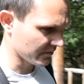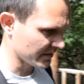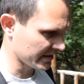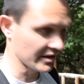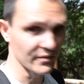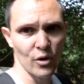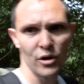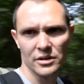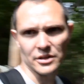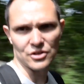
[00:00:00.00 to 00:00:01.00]
that
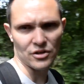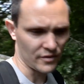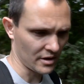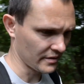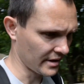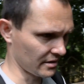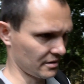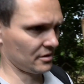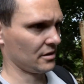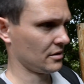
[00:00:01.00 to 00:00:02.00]
advantage of high ground
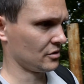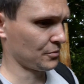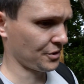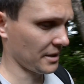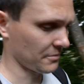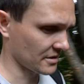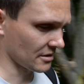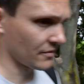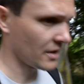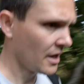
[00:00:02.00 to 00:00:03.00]
to protect myself.